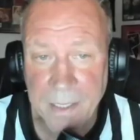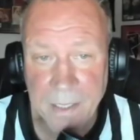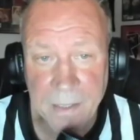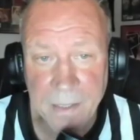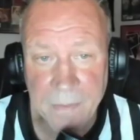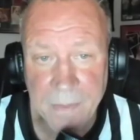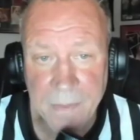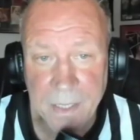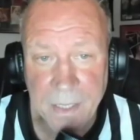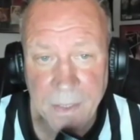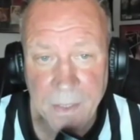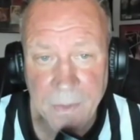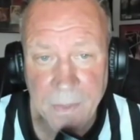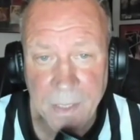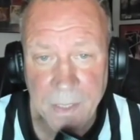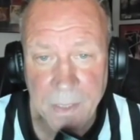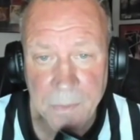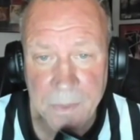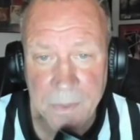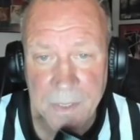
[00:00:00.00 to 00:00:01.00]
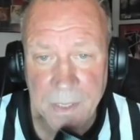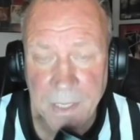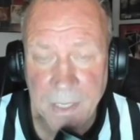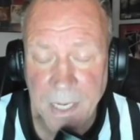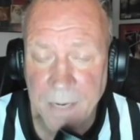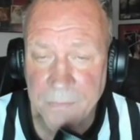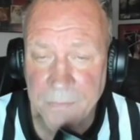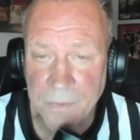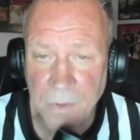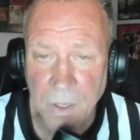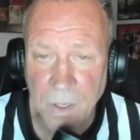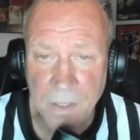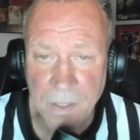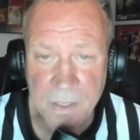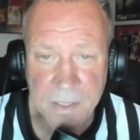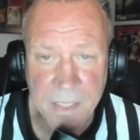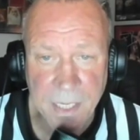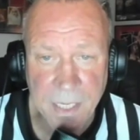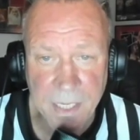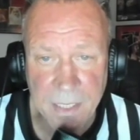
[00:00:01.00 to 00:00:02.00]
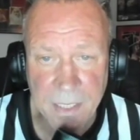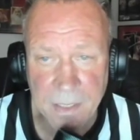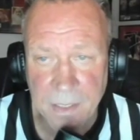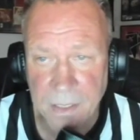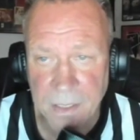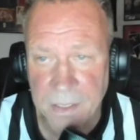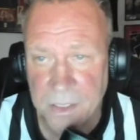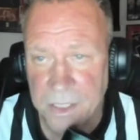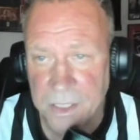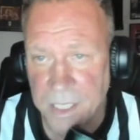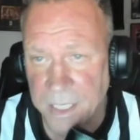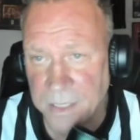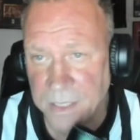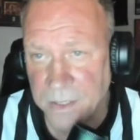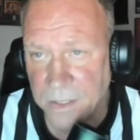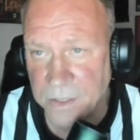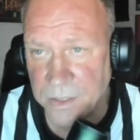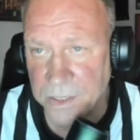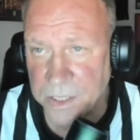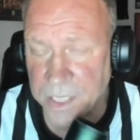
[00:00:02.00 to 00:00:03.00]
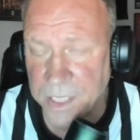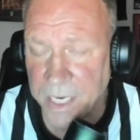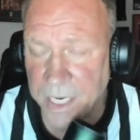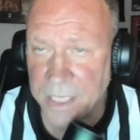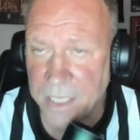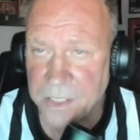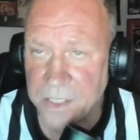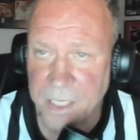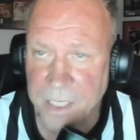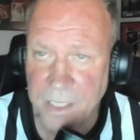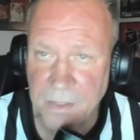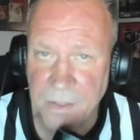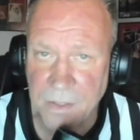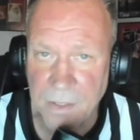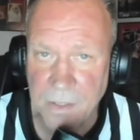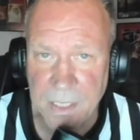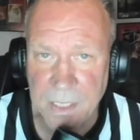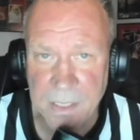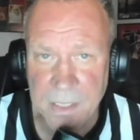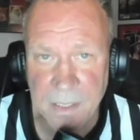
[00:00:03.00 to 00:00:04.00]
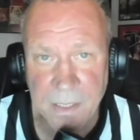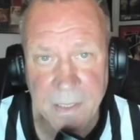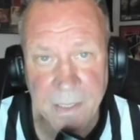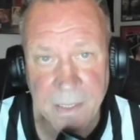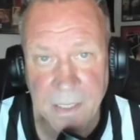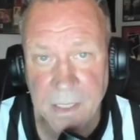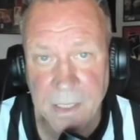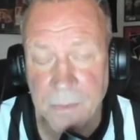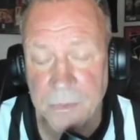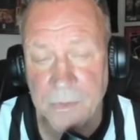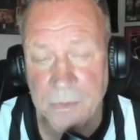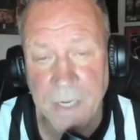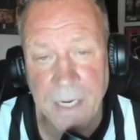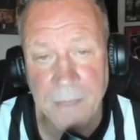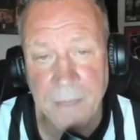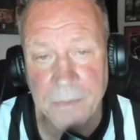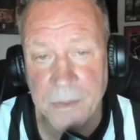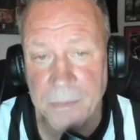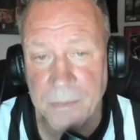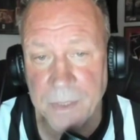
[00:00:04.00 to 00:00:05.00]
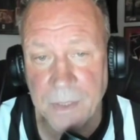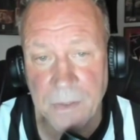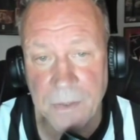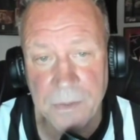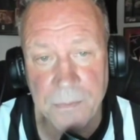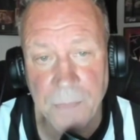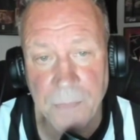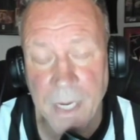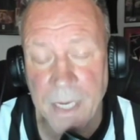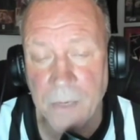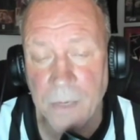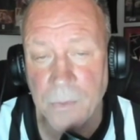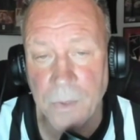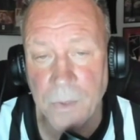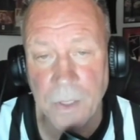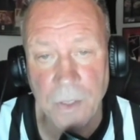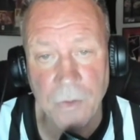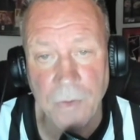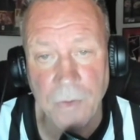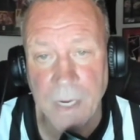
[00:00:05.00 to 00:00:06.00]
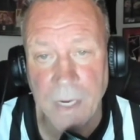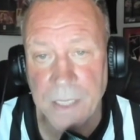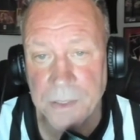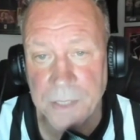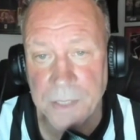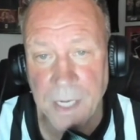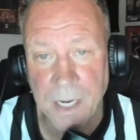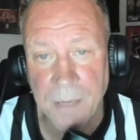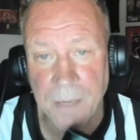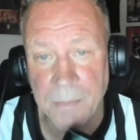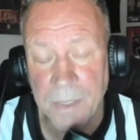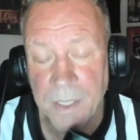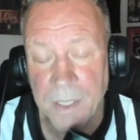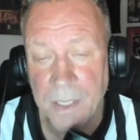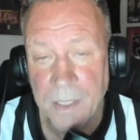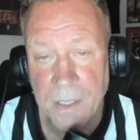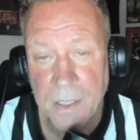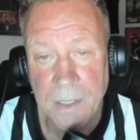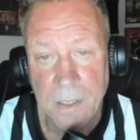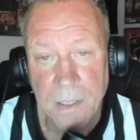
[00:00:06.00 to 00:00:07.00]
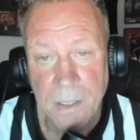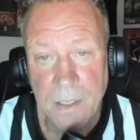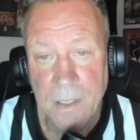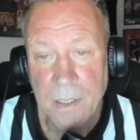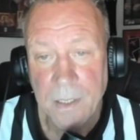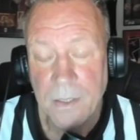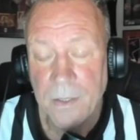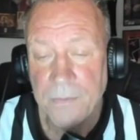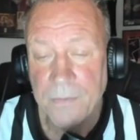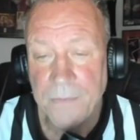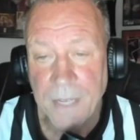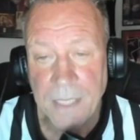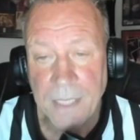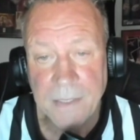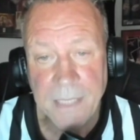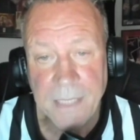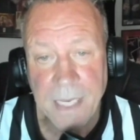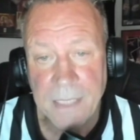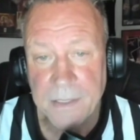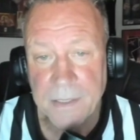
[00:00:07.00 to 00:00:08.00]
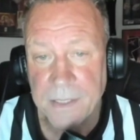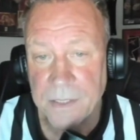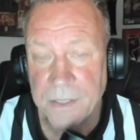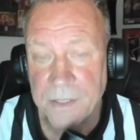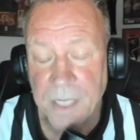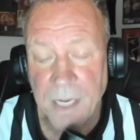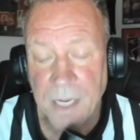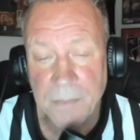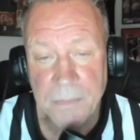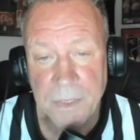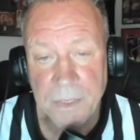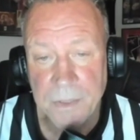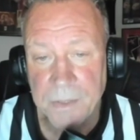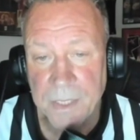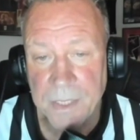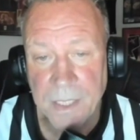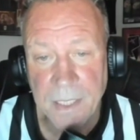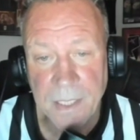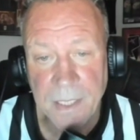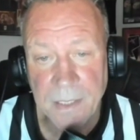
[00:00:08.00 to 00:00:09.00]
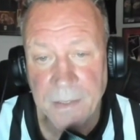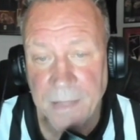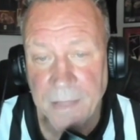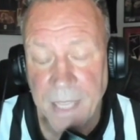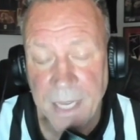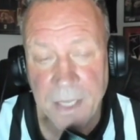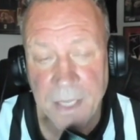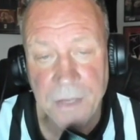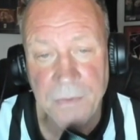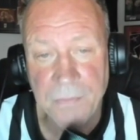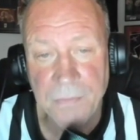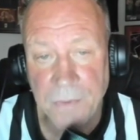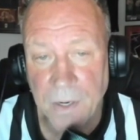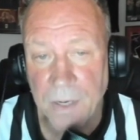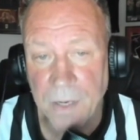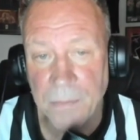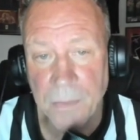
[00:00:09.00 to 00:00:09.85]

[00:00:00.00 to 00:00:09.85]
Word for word: that was after all said and done, checked on Shane, checked on this. Linda comes right up to me and goes, Mike, what a great job. Fantastic job you did. And thank you very